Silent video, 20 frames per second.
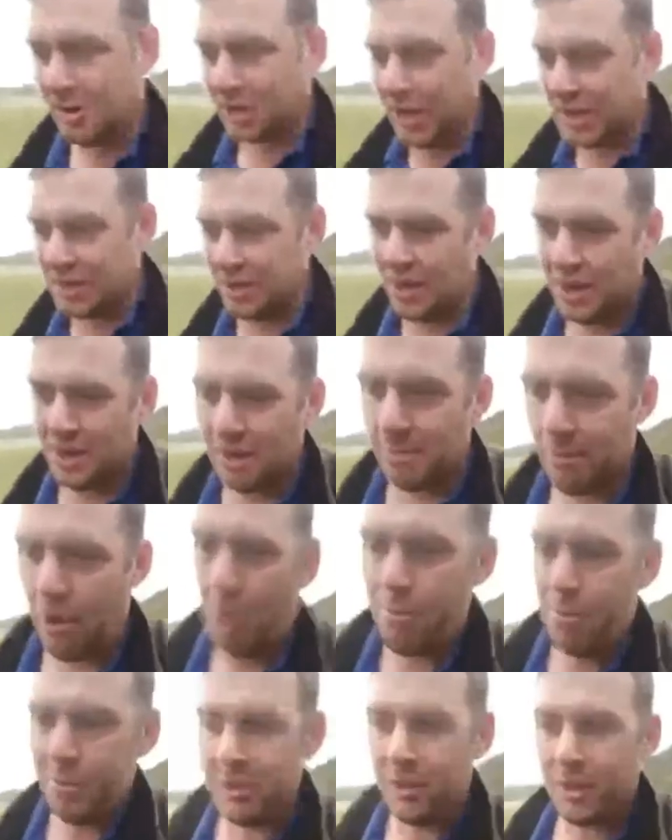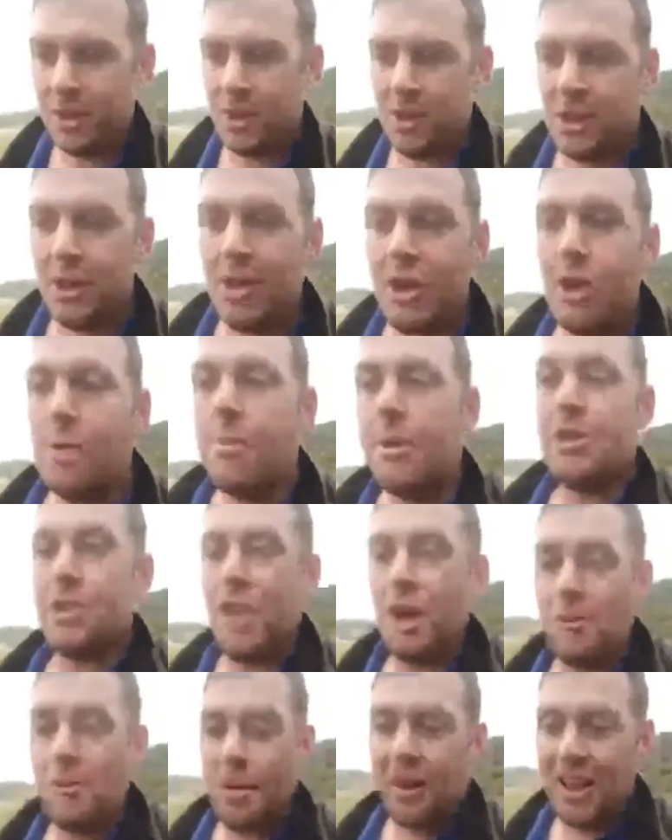in a moment, but
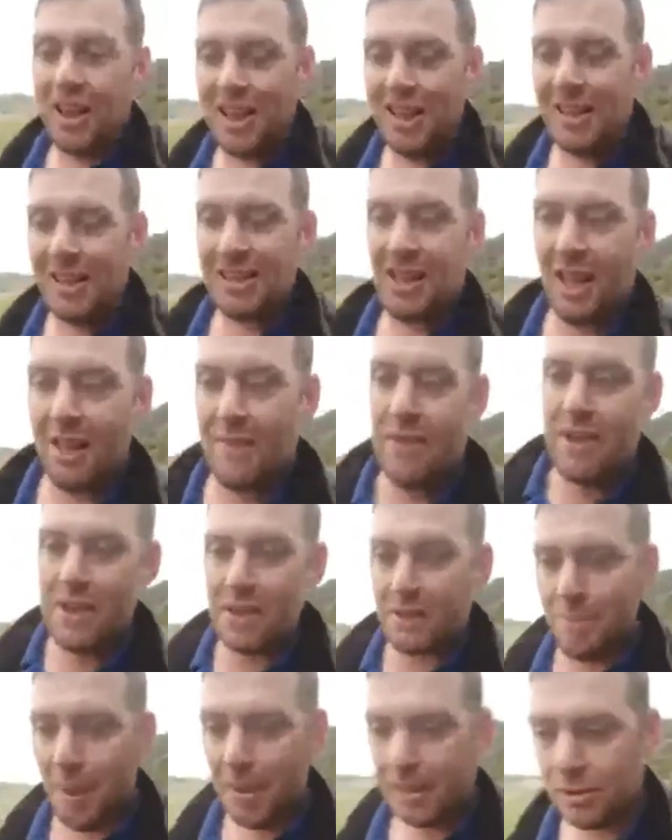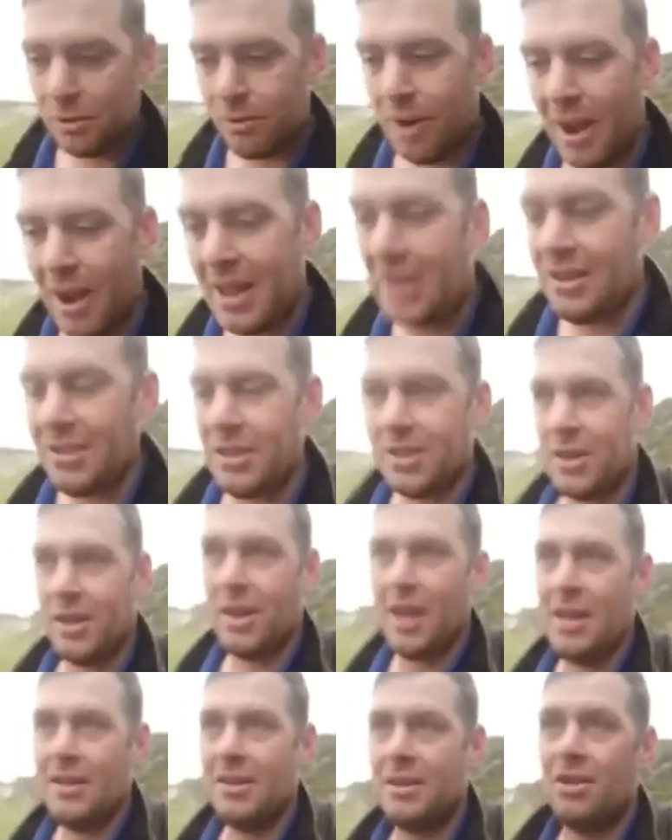generally they've eased back the reins, and
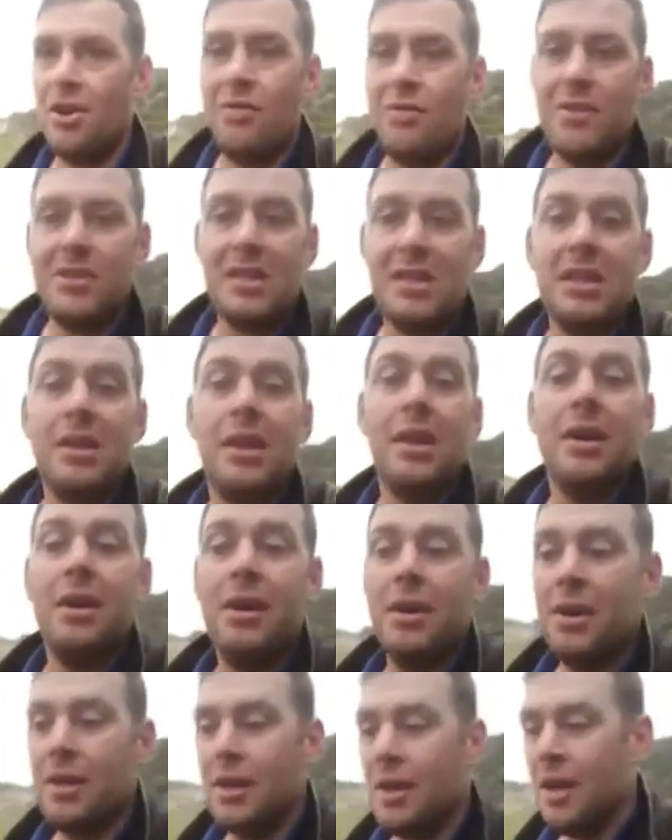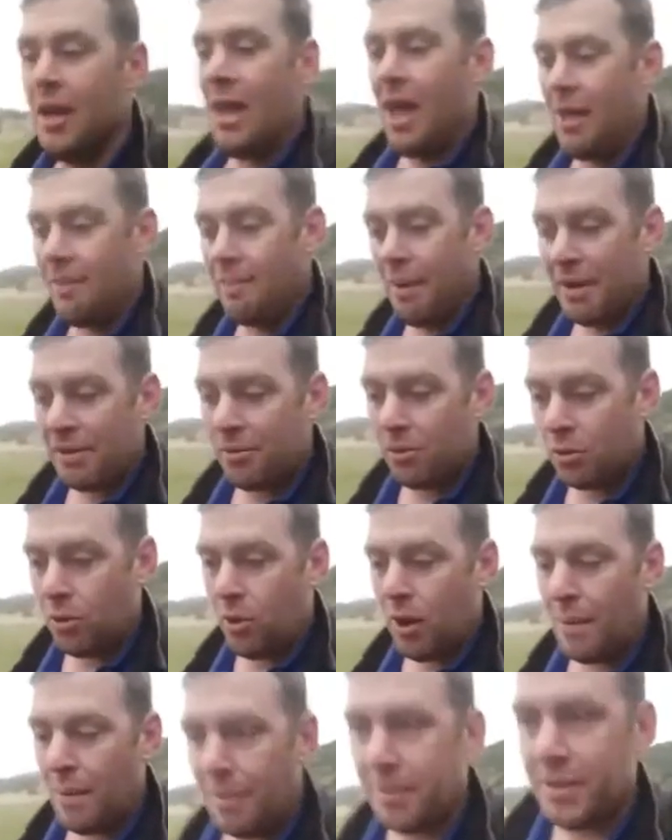servicing and bank
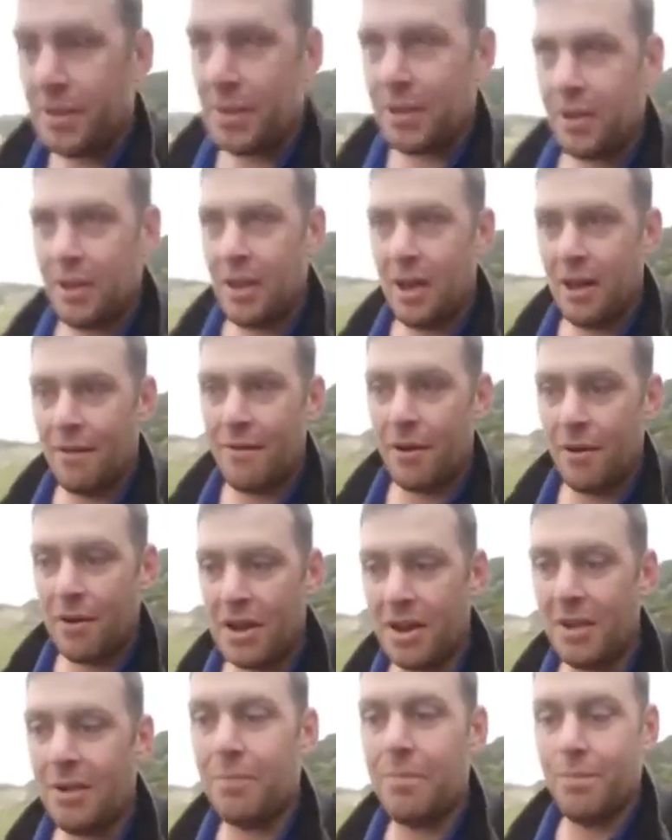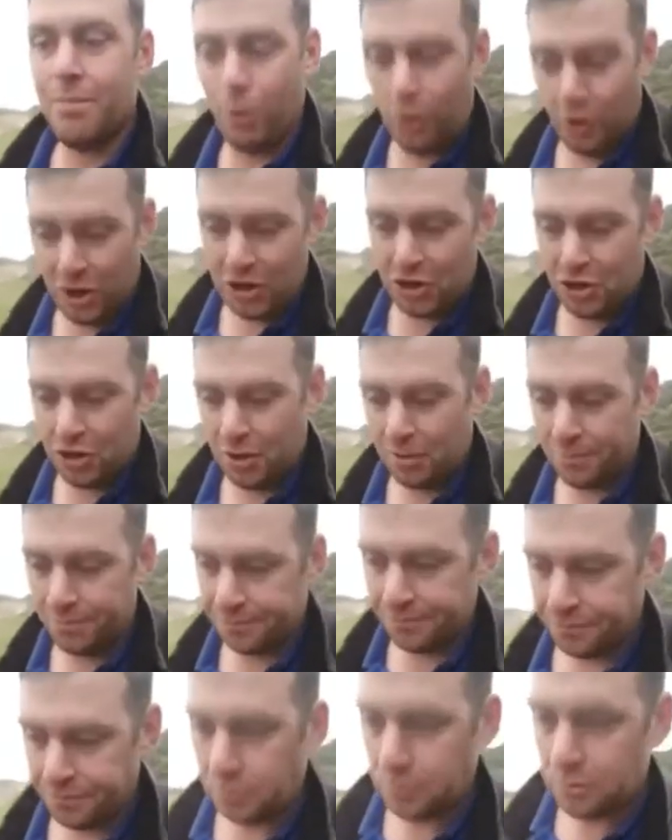requirements are very bullish.
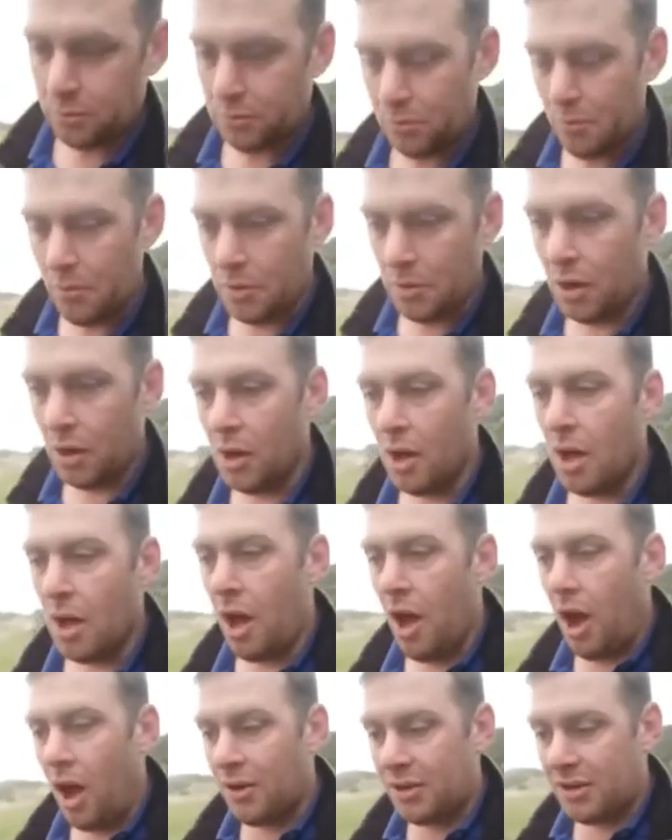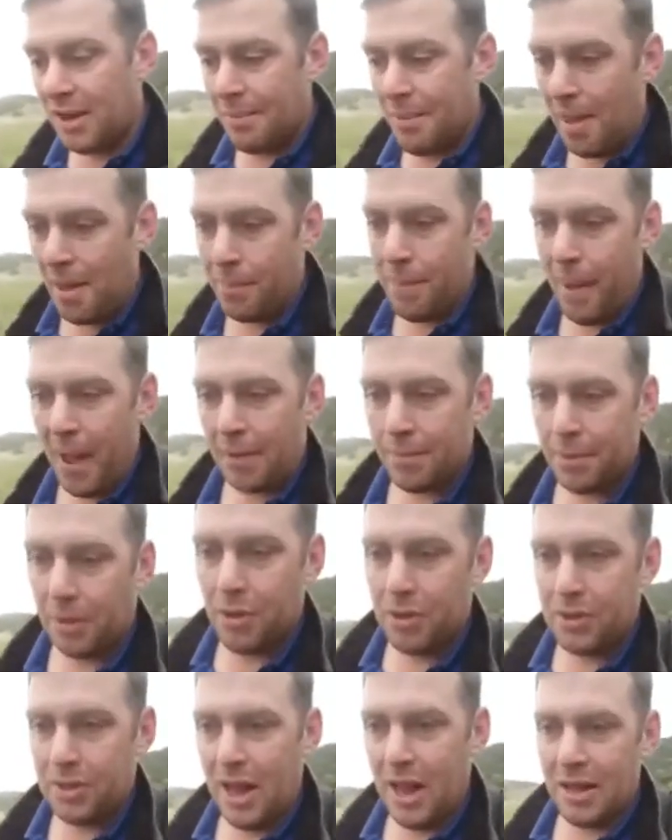I'll step that back because
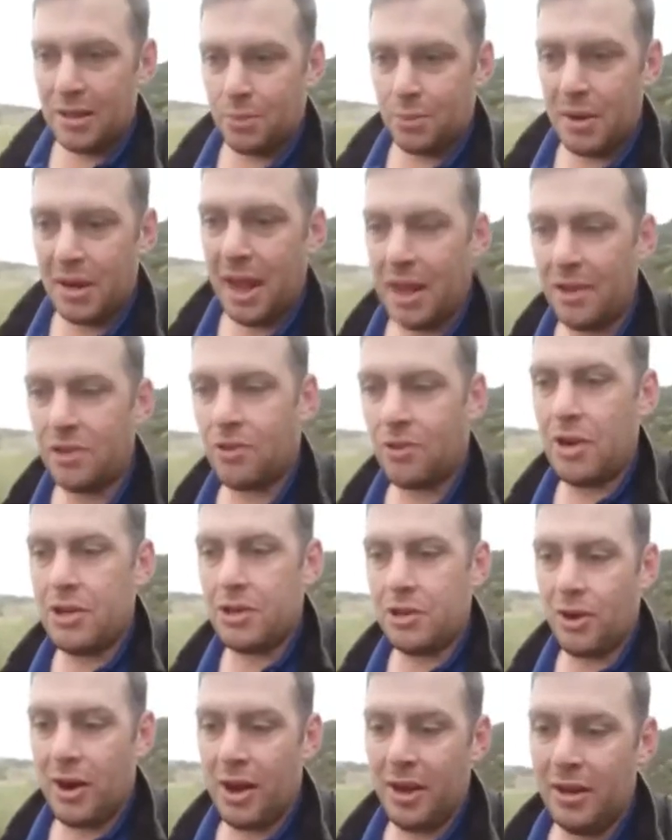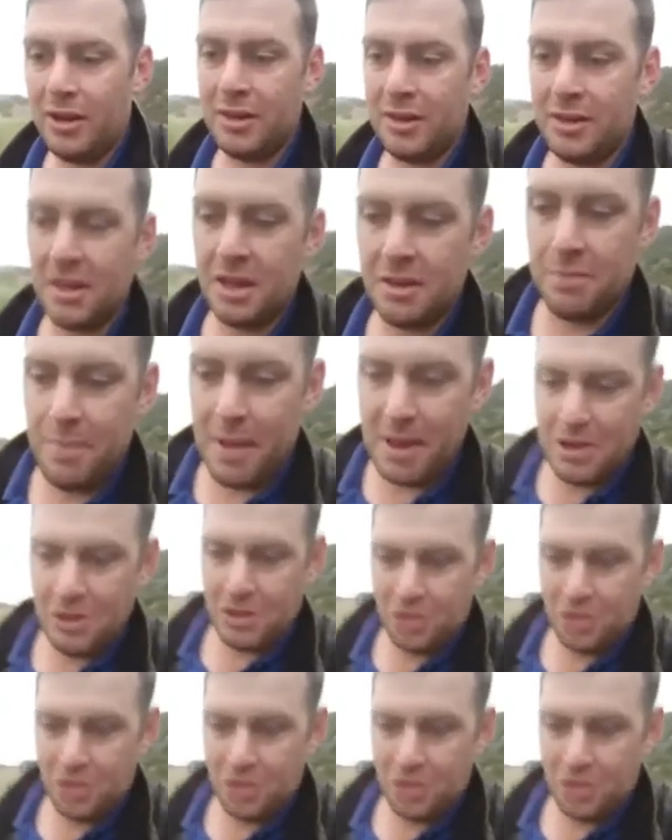last week our Treasurer did mention